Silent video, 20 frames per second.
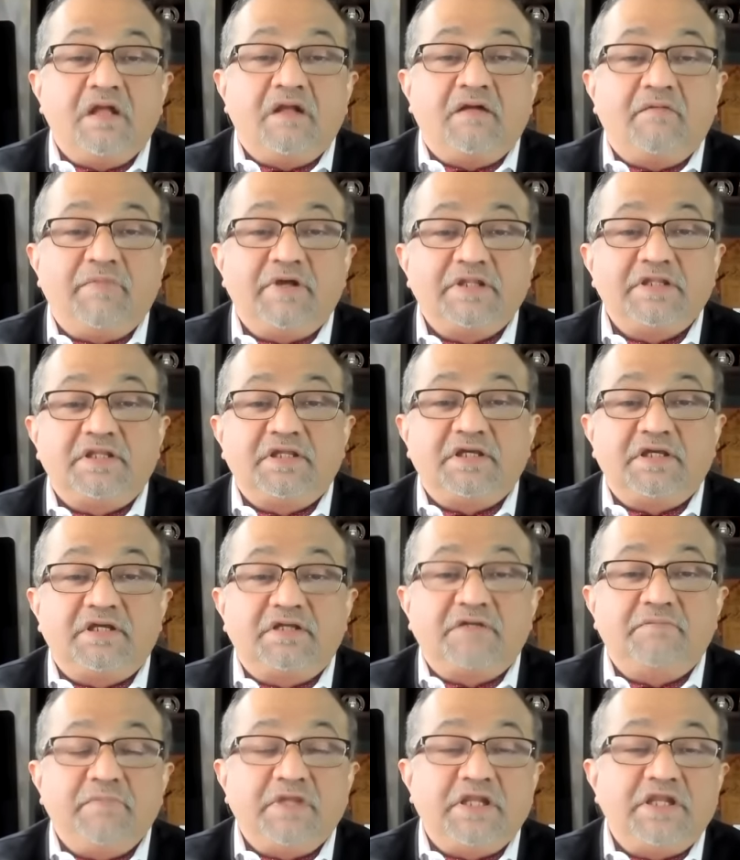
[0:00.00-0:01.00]
But
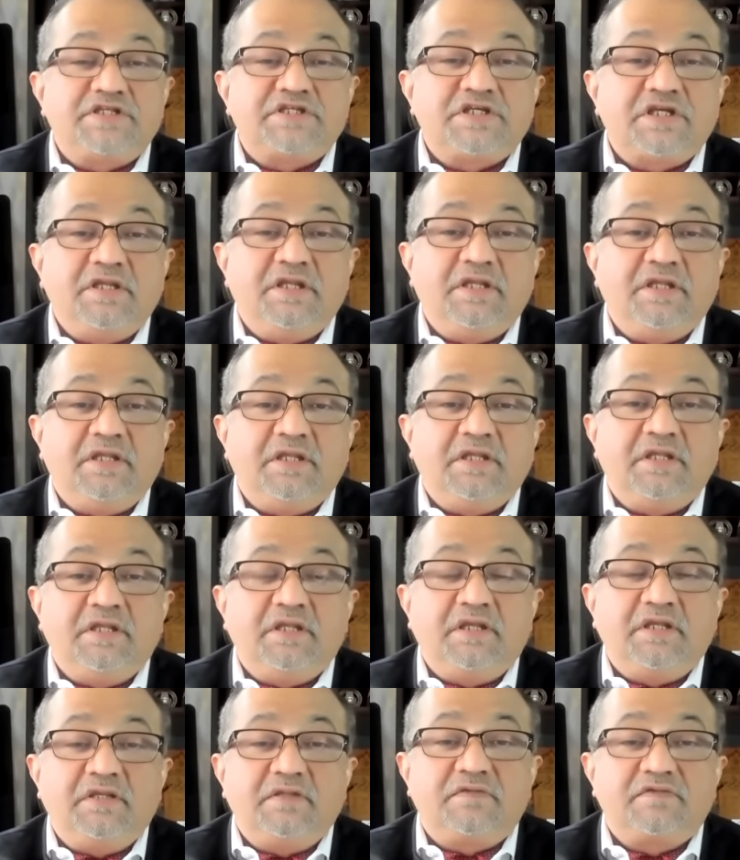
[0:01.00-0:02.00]
the military
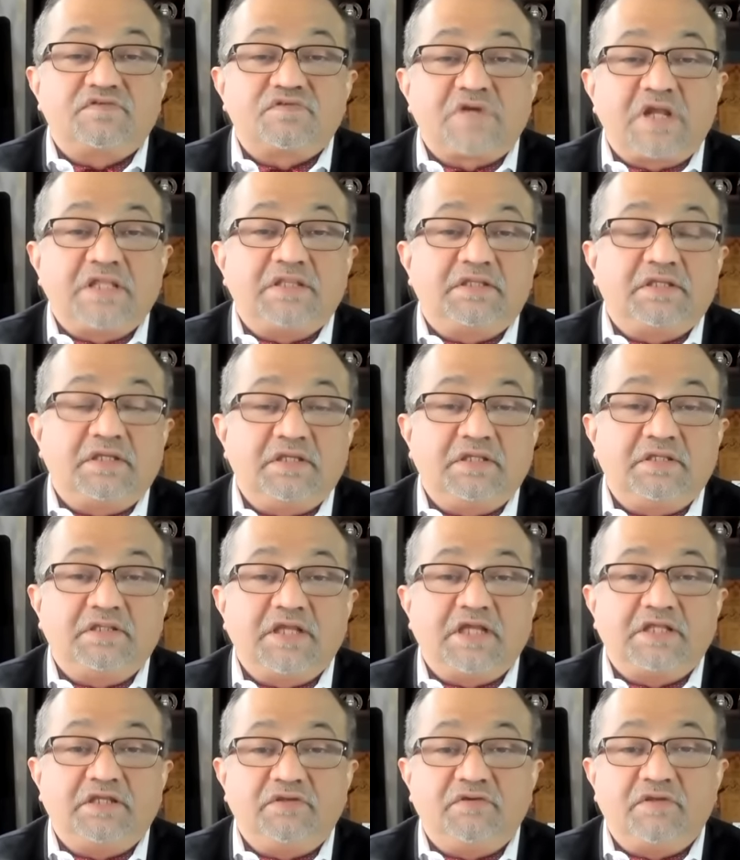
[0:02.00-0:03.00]
strength
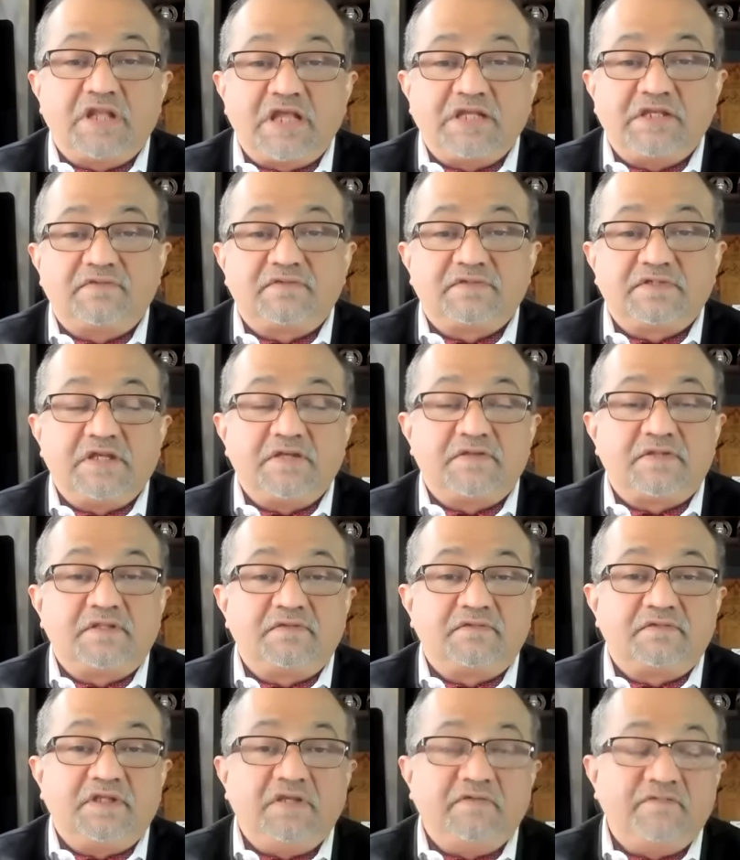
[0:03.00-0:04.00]
that the United States
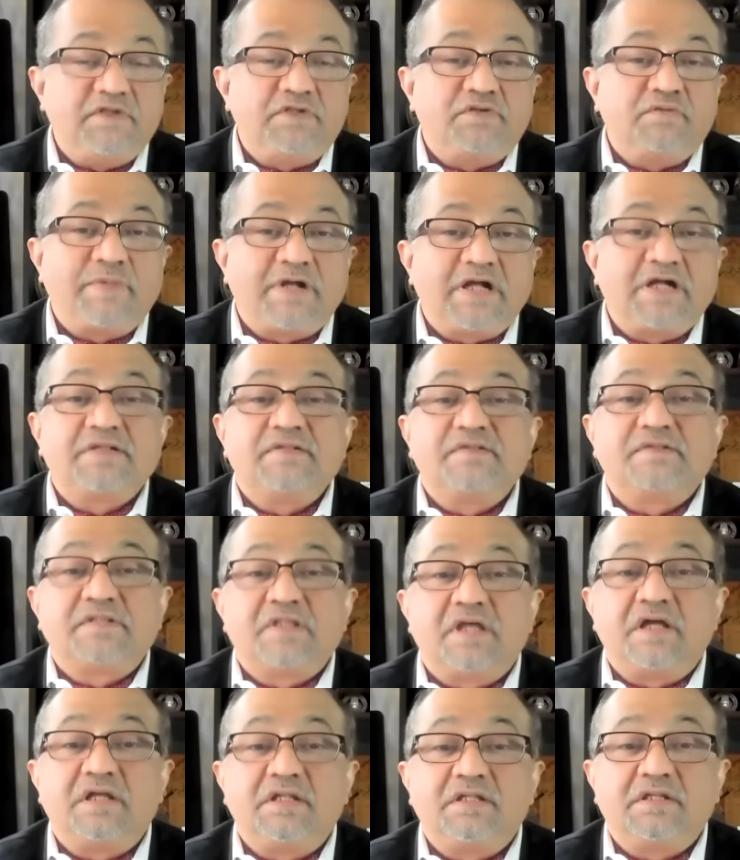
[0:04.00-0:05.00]
has given to
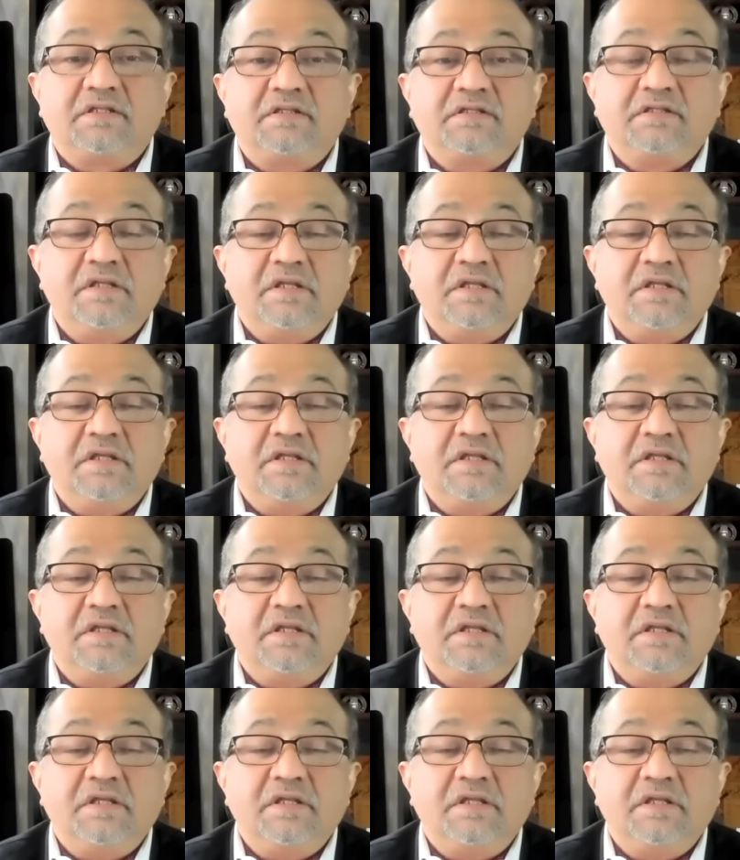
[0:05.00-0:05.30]
Pakistan,